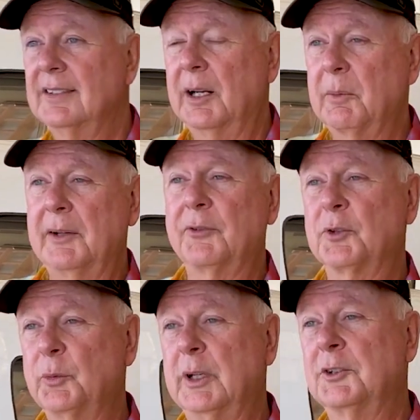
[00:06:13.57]
I write for
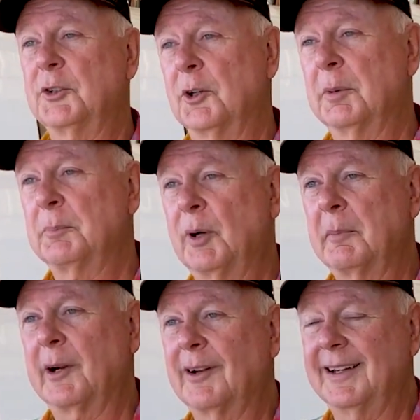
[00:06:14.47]
Twin Turbine
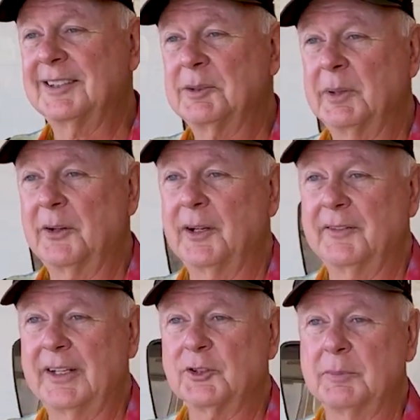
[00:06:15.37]
primarily and some other
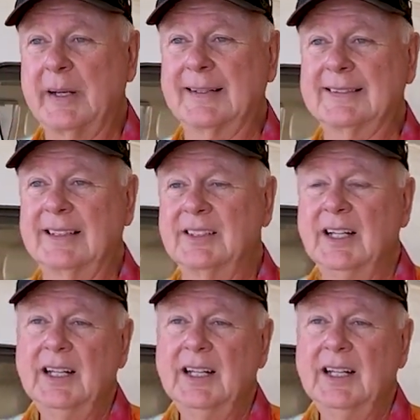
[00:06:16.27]
aviation magazines.